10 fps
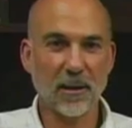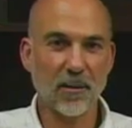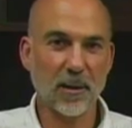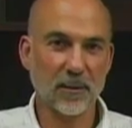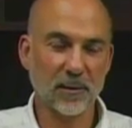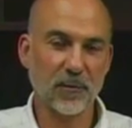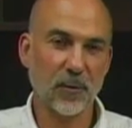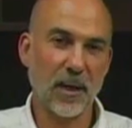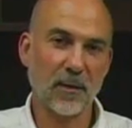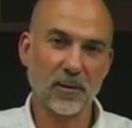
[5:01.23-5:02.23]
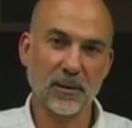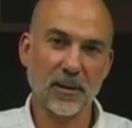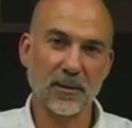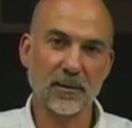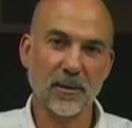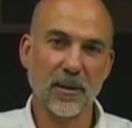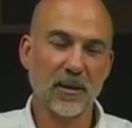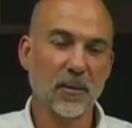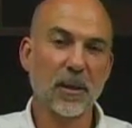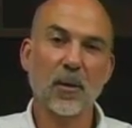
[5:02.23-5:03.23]
talking about, this food allergy test.
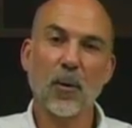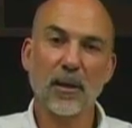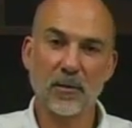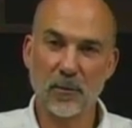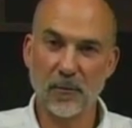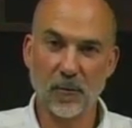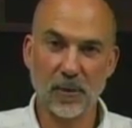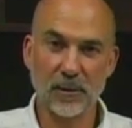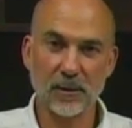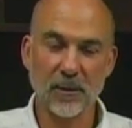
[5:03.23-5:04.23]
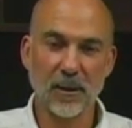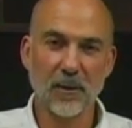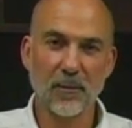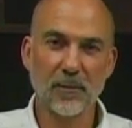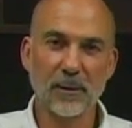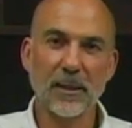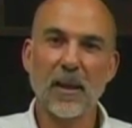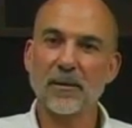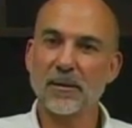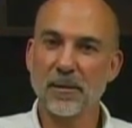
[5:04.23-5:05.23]
It's been a great tool for us. We've done
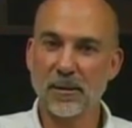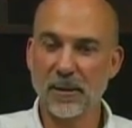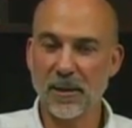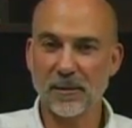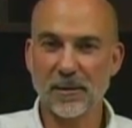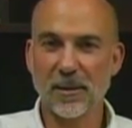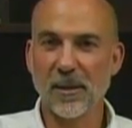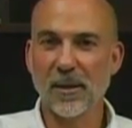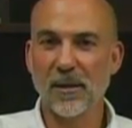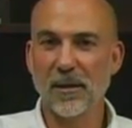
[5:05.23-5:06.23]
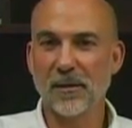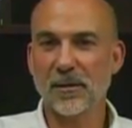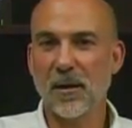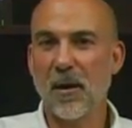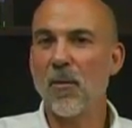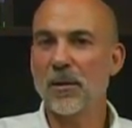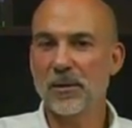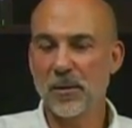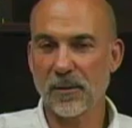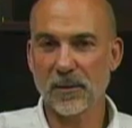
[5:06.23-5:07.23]
thousands of the tests, and it's
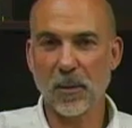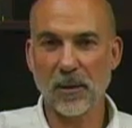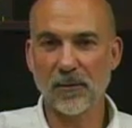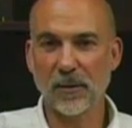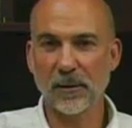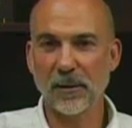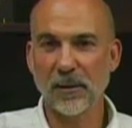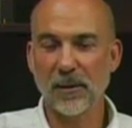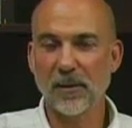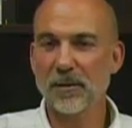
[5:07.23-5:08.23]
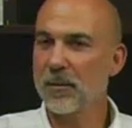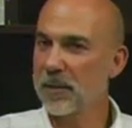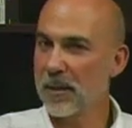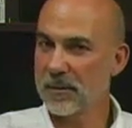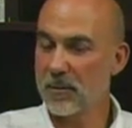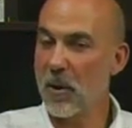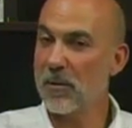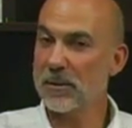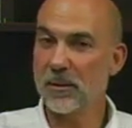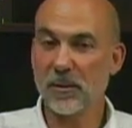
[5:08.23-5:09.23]
always shown its benefit. Sometimes
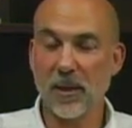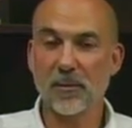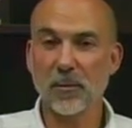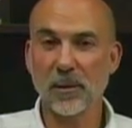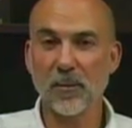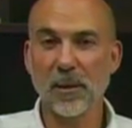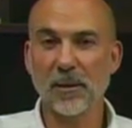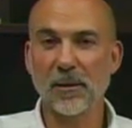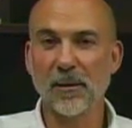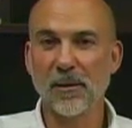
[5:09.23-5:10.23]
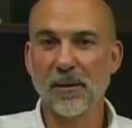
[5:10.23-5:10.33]
small, sometimes really big.